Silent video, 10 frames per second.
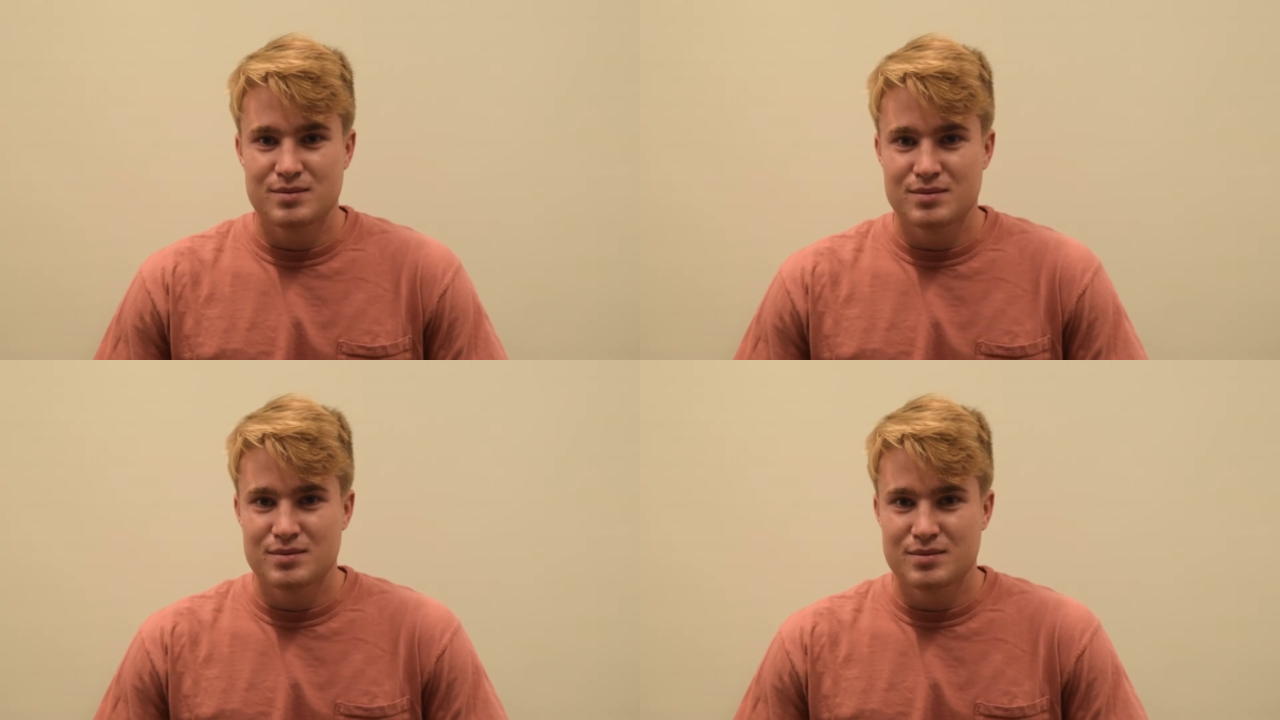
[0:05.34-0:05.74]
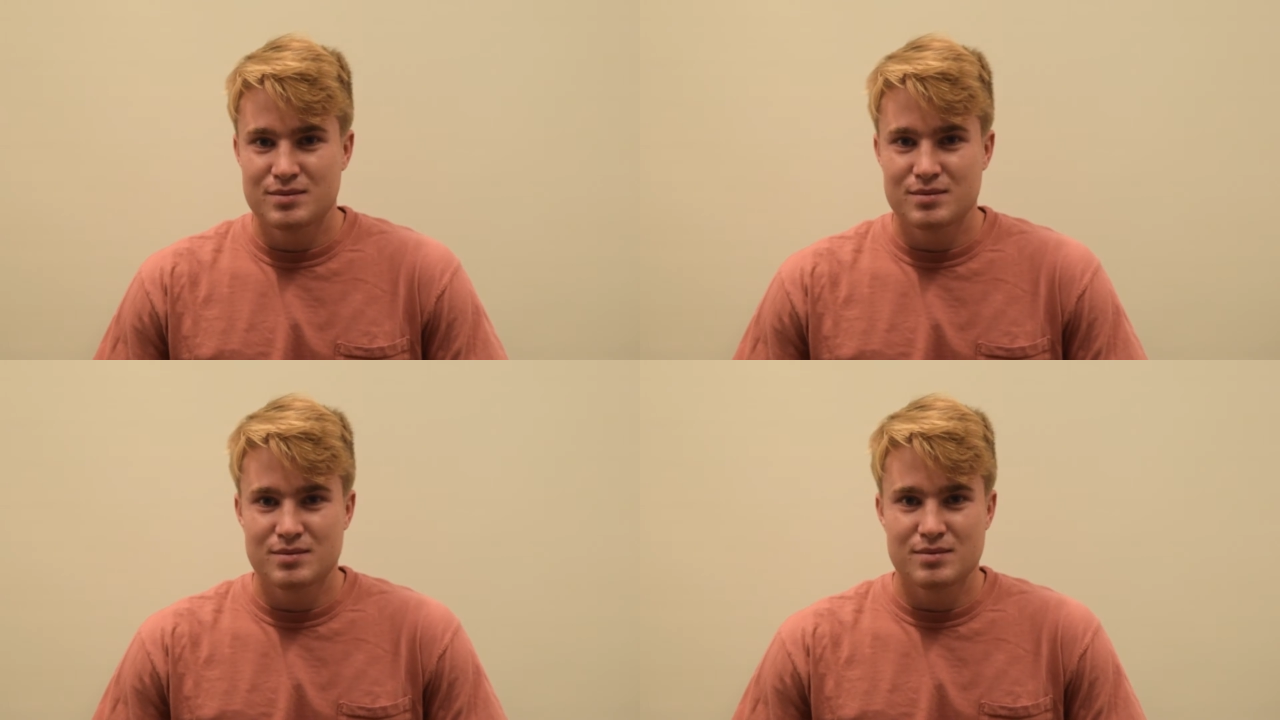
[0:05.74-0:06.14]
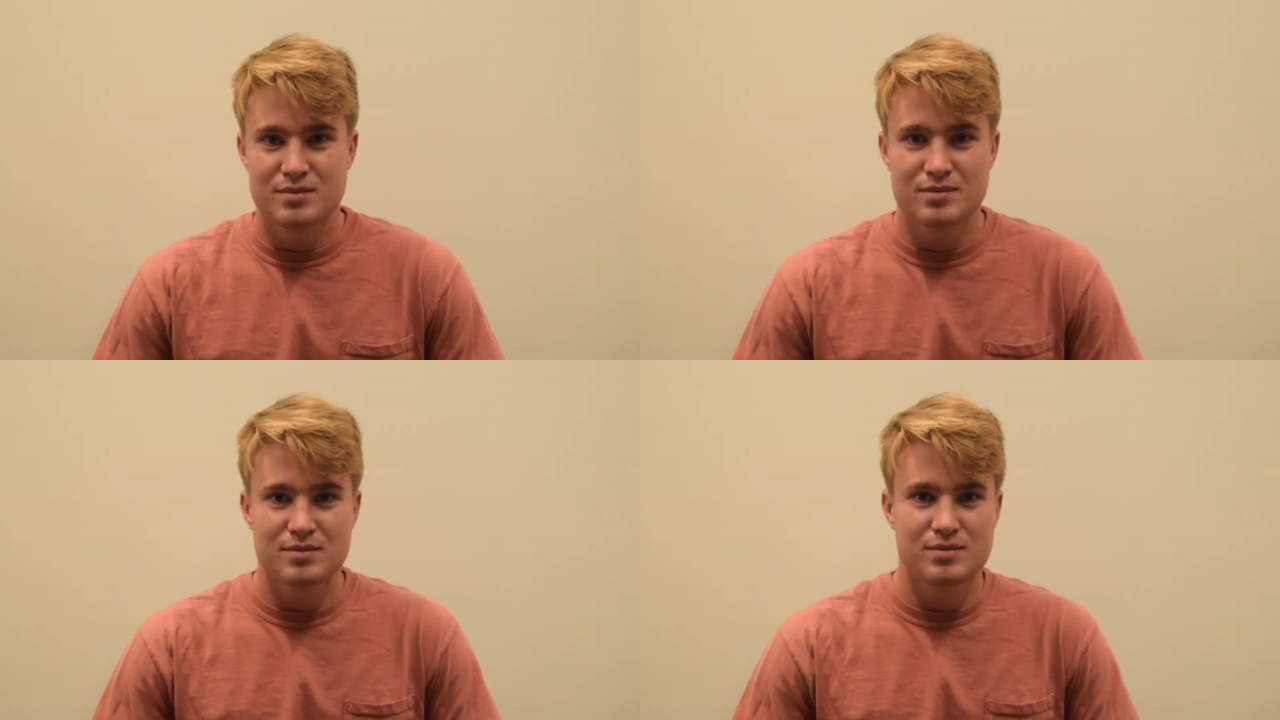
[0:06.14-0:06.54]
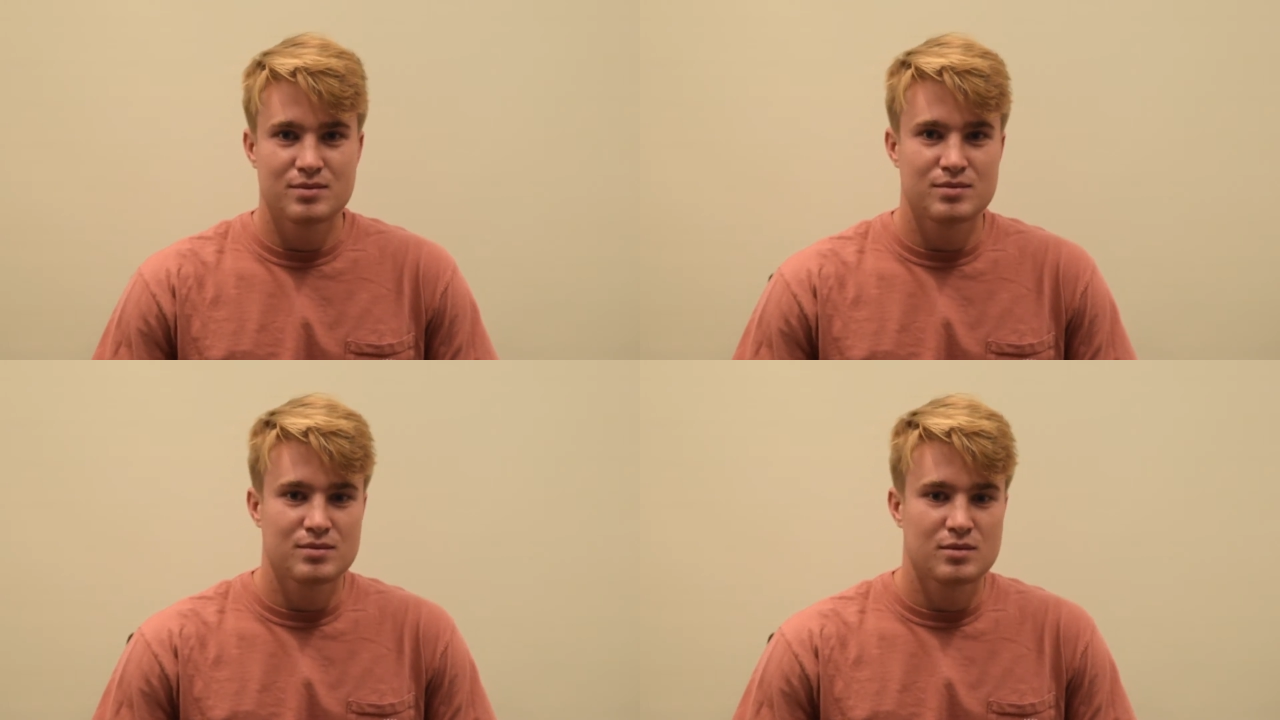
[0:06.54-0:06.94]
believe in regret?
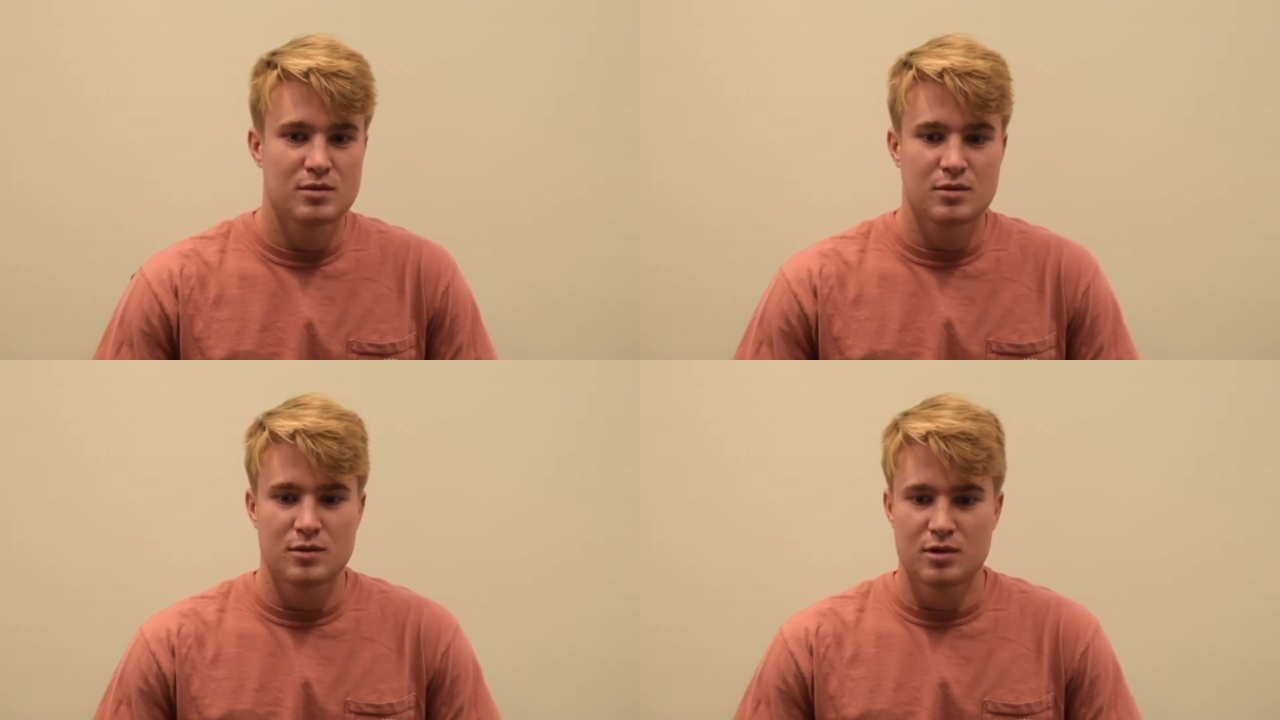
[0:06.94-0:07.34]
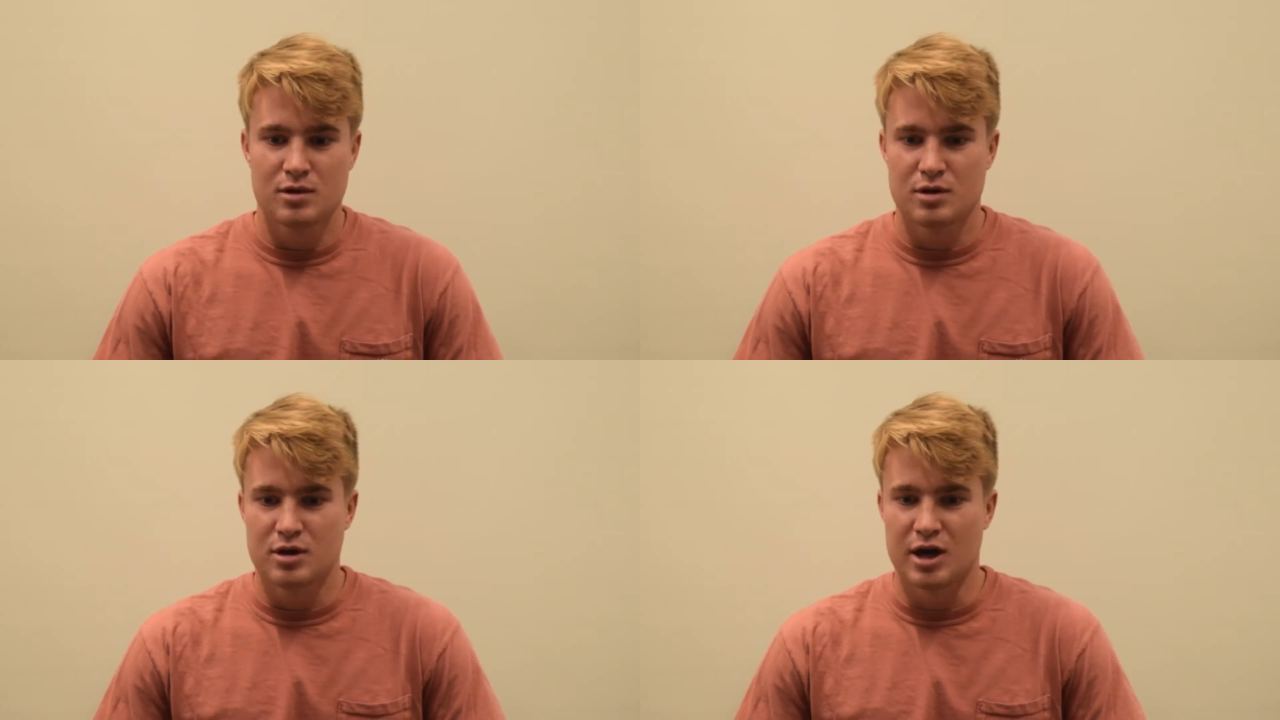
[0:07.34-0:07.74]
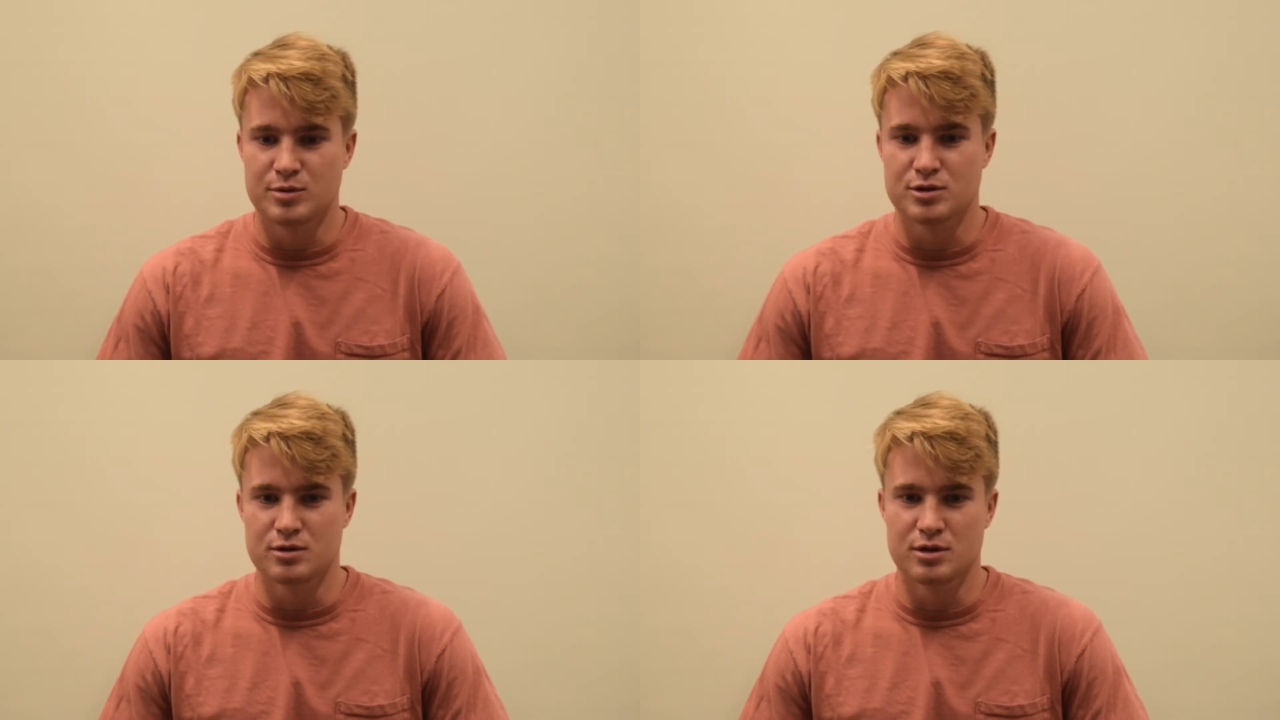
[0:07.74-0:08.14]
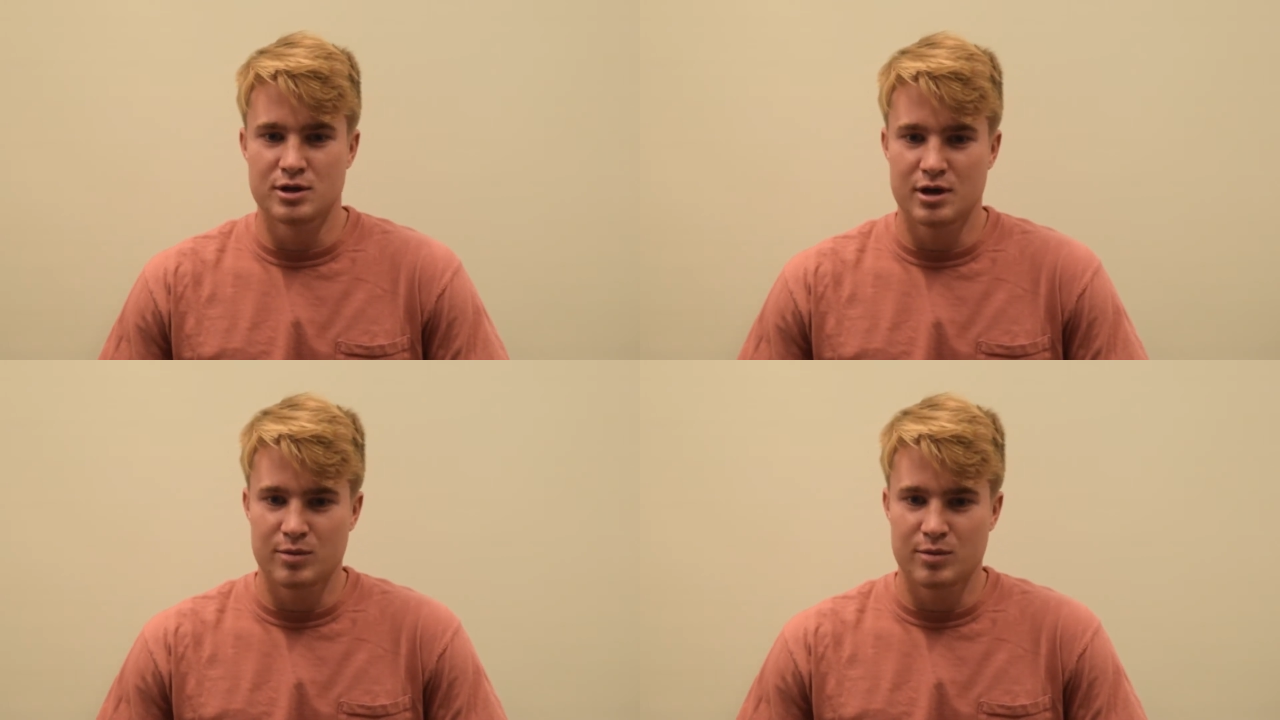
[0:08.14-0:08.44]
Absolutely.